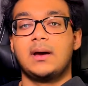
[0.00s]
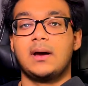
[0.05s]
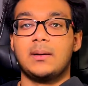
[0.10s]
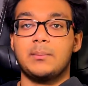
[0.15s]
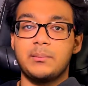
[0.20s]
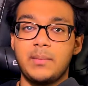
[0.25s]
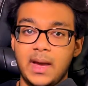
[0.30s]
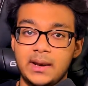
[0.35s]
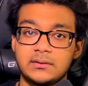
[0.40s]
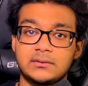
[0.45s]

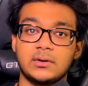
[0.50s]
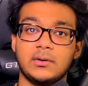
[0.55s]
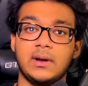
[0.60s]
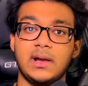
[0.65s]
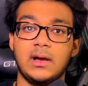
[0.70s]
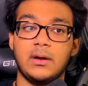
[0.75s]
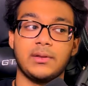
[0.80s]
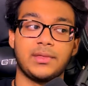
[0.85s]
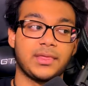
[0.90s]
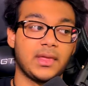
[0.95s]
Mental
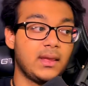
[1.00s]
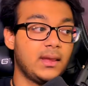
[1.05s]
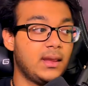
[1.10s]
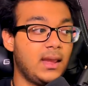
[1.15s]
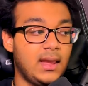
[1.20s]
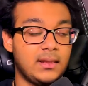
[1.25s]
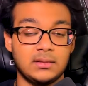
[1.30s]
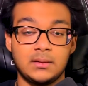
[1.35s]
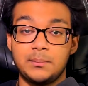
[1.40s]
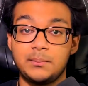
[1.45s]
health
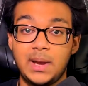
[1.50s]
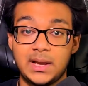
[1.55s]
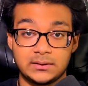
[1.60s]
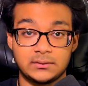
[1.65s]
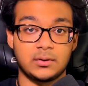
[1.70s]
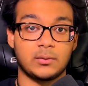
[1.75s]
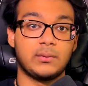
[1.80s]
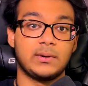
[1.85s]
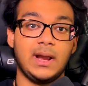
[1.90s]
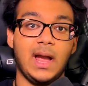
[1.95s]
and the
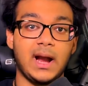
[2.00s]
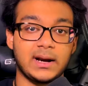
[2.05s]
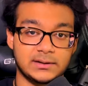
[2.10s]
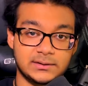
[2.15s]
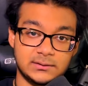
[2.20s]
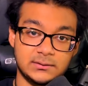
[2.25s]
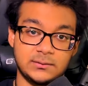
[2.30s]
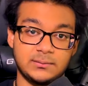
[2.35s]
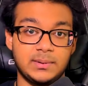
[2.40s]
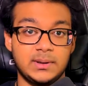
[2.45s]
mental
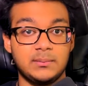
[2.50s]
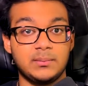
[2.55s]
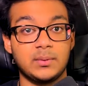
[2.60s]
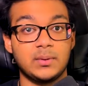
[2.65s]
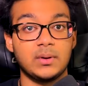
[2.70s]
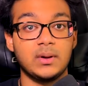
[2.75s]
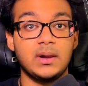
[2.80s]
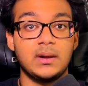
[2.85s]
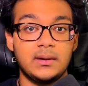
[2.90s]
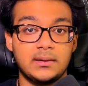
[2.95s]
reaction of
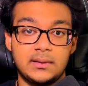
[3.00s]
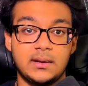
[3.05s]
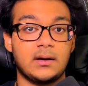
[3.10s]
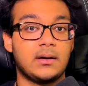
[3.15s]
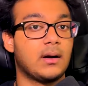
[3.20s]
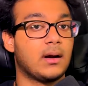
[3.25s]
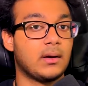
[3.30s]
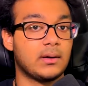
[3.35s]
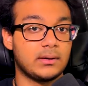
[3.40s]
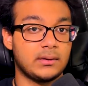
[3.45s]
people, they're
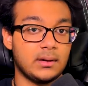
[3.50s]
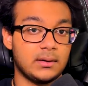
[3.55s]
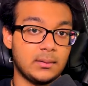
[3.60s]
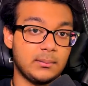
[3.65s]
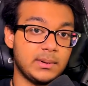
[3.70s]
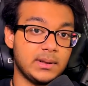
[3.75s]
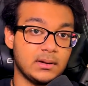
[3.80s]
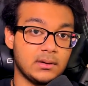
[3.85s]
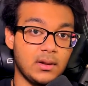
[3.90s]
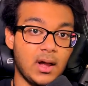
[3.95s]
going to
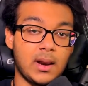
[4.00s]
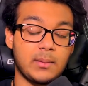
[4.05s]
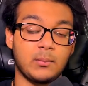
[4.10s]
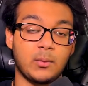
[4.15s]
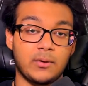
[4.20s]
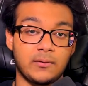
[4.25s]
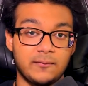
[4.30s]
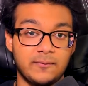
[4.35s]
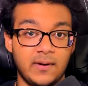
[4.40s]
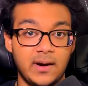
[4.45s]
be a lot
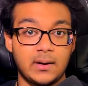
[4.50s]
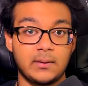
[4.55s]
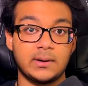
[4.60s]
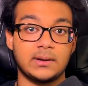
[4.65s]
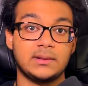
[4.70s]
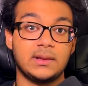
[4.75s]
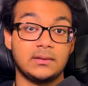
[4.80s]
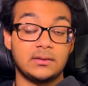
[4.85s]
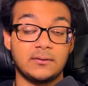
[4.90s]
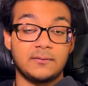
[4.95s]
more
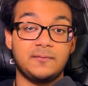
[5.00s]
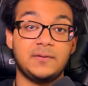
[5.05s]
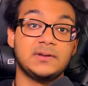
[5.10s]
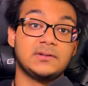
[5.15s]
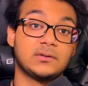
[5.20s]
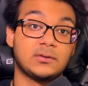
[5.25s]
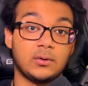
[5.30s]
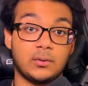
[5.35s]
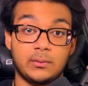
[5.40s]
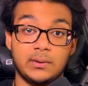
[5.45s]
varied than the
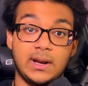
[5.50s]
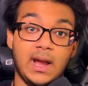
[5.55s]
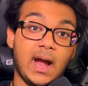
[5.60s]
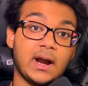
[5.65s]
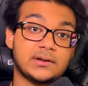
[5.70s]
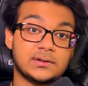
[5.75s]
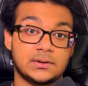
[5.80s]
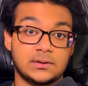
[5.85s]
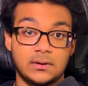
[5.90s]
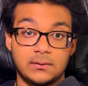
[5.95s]
physical
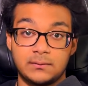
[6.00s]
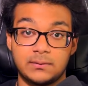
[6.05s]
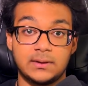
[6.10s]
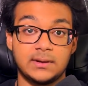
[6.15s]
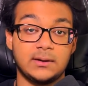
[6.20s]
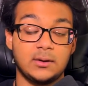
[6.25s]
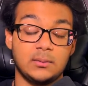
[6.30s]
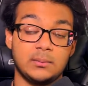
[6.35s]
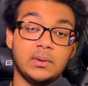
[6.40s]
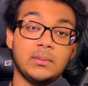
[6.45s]
reaction of the
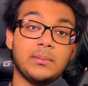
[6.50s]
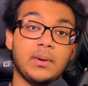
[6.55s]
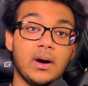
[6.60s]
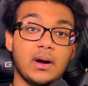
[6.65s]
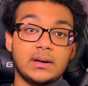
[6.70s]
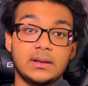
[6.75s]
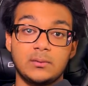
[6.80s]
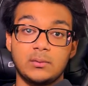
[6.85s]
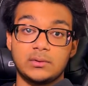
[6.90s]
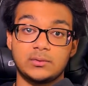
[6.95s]
human
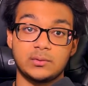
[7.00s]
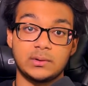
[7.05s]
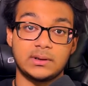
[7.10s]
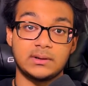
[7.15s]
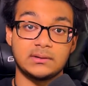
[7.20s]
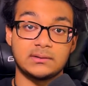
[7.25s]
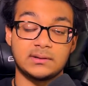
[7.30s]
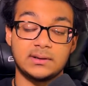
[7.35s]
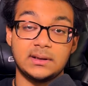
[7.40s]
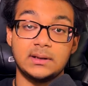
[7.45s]
body, which we
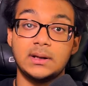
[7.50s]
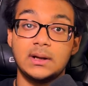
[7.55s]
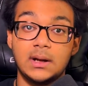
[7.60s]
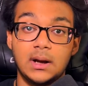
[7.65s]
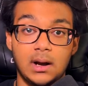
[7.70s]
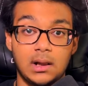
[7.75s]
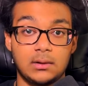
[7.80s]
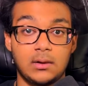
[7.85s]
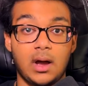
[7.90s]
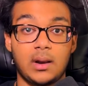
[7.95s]
can see
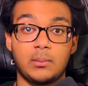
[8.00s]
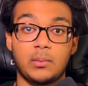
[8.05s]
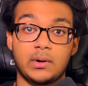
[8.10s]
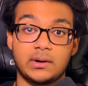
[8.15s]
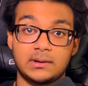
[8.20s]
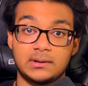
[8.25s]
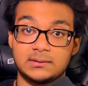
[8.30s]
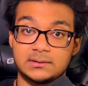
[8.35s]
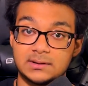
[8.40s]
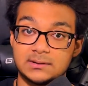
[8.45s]
a lot more
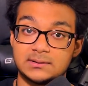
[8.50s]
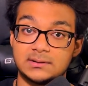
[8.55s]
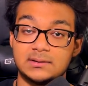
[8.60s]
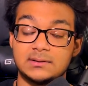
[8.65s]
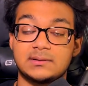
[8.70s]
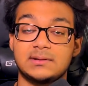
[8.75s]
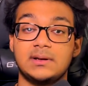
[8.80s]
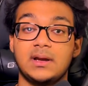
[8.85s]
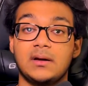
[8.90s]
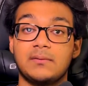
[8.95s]

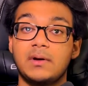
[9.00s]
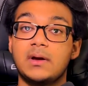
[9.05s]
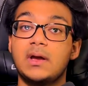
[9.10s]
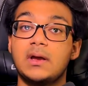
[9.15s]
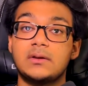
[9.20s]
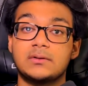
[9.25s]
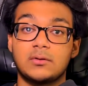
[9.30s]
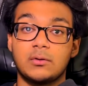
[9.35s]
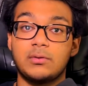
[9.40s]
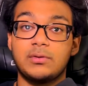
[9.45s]
consistency of.
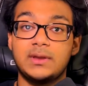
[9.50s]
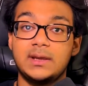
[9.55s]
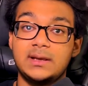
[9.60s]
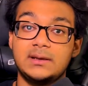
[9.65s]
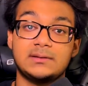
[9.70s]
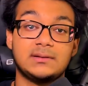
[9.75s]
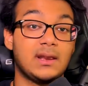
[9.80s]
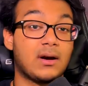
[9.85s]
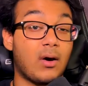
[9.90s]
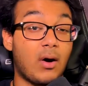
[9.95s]
So
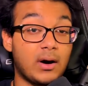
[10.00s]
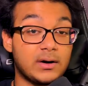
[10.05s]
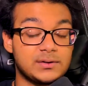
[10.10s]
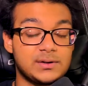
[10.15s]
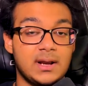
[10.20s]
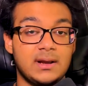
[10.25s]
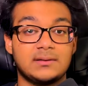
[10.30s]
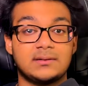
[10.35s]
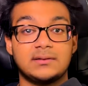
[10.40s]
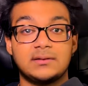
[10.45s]
there are
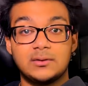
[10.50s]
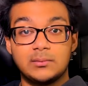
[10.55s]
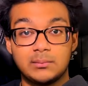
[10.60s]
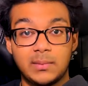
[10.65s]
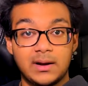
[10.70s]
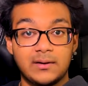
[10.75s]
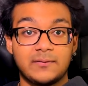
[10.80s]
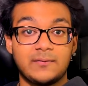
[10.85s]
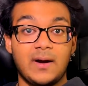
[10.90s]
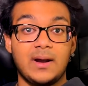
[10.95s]
chances you
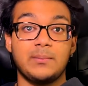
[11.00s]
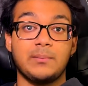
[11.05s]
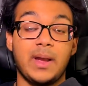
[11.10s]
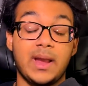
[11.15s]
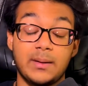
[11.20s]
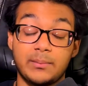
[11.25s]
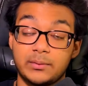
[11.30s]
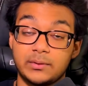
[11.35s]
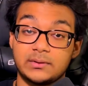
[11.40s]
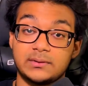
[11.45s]
might find
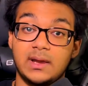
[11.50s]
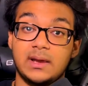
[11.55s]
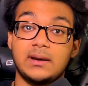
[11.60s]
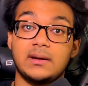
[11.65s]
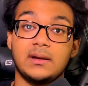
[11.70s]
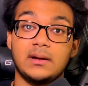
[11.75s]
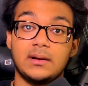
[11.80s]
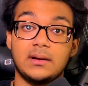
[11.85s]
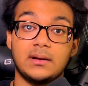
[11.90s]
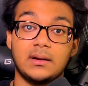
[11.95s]
papers
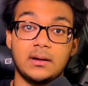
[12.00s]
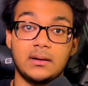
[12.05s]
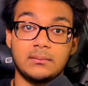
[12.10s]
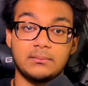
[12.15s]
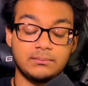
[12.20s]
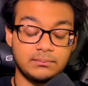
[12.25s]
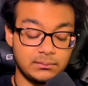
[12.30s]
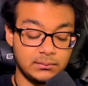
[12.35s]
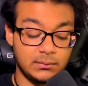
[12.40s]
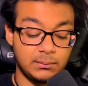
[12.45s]
that
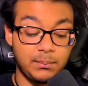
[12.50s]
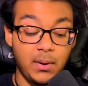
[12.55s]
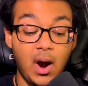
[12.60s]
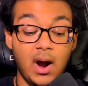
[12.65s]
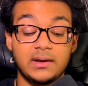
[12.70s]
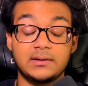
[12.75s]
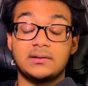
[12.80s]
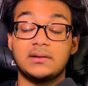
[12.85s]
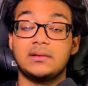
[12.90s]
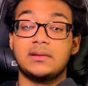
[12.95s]

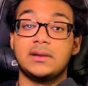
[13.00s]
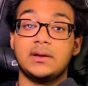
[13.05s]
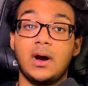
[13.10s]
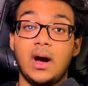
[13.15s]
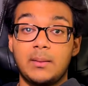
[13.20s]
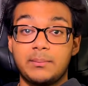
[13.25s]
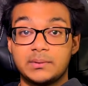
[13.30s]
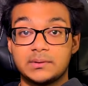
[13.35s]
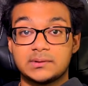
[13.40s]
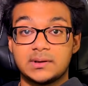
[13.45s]
posit the
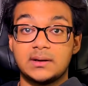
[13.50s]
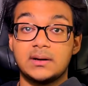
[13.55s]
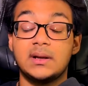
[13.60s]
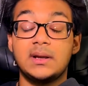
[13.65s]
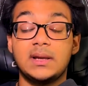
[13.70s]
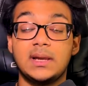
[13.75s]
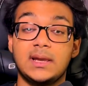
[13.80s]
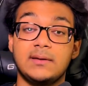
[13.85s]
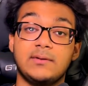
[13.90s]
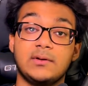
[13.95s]
opposite.
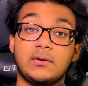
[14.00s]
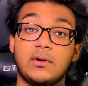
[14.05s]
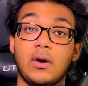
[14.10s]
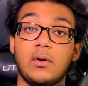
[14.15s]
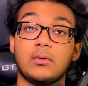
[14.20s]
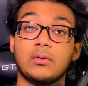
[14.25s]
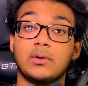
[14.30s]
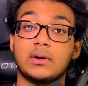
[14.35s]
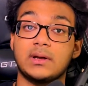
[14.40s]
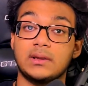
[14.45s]
If you go
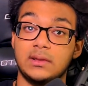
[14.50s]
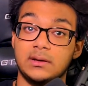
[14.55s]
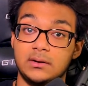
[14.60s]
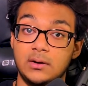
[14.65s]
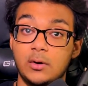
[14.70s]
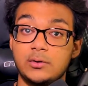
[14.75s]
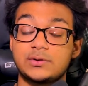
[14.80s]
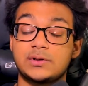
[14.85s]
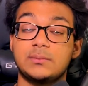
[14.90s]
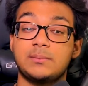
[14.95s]
look at the
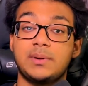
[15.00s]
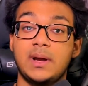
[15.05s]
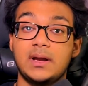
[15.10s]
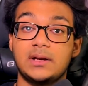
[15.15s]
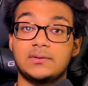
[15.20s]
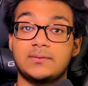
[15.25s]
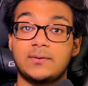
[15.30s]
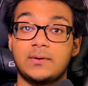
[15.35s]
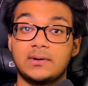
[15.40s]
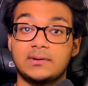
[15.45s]
Notion
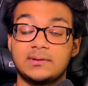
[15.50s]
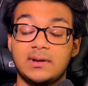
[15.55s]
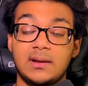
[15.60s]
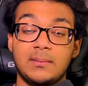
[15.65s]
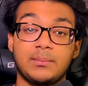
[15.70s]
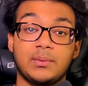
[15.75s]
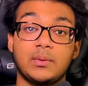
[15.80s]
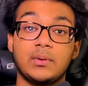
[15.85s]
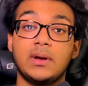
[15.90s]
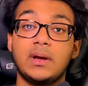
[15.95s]
page, for
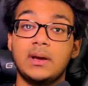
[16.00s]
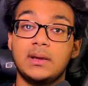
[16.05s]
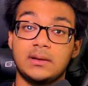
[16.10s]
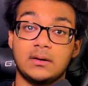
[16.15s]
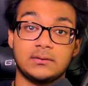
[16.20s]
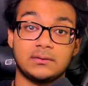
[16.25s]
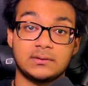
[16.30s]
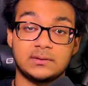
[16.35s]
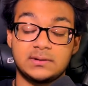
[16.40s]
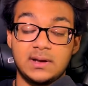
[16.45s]
example,
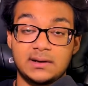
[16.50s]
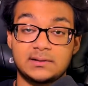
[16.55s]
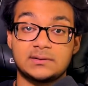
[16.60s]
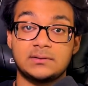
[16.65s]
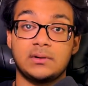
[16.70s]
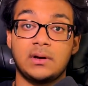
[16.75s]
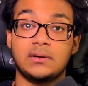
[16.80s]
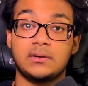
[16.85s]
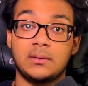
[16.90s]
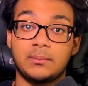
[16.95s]
there's a
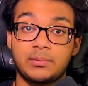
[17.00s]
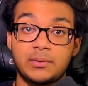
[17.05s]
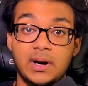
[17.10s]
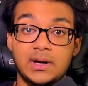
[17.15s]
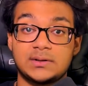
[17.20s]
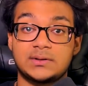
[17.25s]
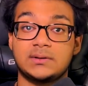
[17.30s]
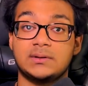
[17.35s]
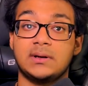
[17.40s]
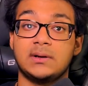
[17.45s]
section on
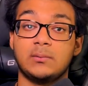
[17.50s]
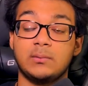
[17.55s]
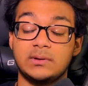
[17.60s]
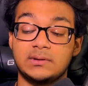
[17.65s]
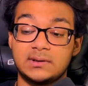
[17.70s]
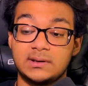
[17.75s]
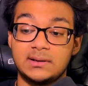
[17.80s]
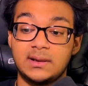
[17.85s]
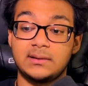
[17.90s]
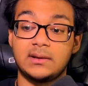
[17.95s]
depression, and we
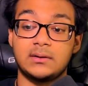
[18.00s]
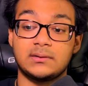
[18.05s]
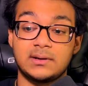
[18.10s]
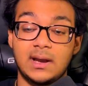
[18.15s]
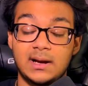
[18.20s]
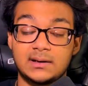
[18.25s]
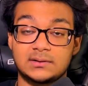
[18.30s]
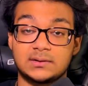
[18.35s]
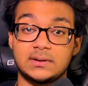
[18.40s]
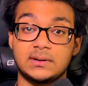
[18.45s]
see that there's
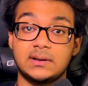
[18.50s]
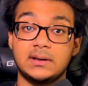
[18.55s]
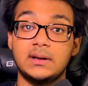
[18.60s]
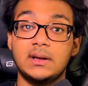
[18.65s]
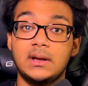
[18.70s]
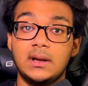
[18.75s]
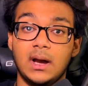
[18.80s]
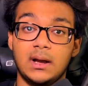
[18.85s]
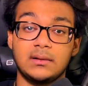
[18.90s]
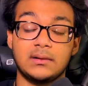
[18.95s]
actually
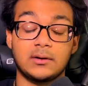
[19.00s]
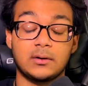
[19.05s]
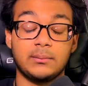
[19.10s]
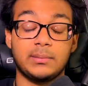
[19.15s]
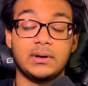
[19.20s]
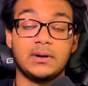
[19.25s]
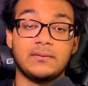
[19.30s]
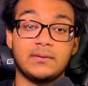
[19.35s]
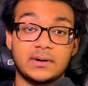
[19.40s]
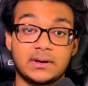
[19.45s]
a little
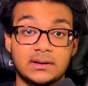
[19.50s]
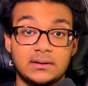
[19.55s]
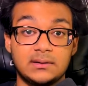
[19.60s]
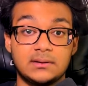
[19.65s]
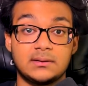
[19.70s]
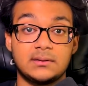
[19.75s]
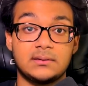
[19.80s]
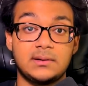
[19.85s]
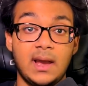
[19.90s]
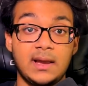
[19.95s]
bit of a
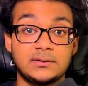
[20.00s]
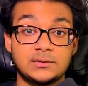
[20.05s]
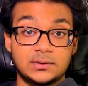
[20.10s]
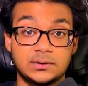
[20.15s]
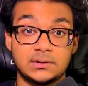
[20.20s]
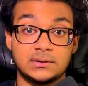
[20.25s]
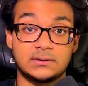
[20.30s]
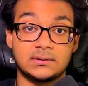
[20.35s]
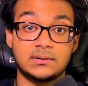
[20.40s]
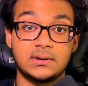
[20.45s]

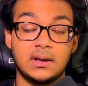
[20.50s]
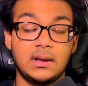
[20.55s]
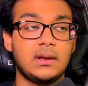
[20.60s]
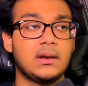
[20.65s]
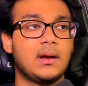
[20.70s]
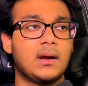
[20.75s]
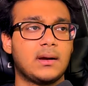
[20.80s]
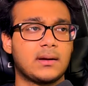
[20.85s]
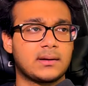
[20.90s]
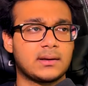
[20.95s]
contingency.
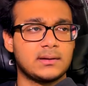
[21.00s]
I